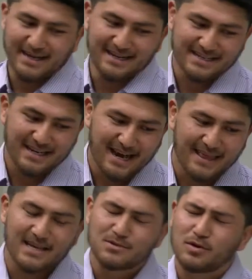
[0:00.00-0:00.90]

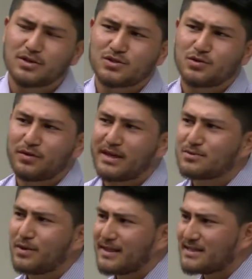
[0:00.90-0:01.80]
And that's what you saw, and
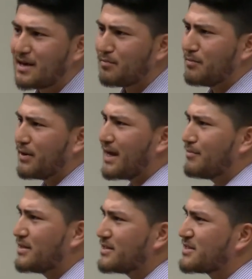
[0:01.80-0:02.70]
that's why the Tampa
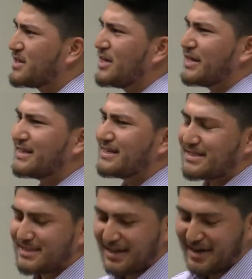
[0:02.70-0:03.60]
became this
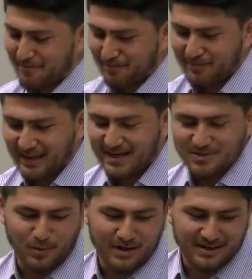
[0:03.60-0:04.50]

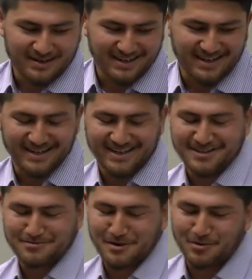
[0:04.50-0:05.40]
as one
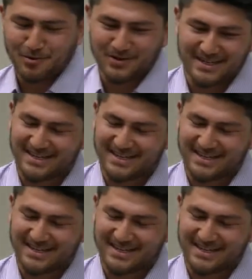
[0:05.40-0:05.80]
expert called it,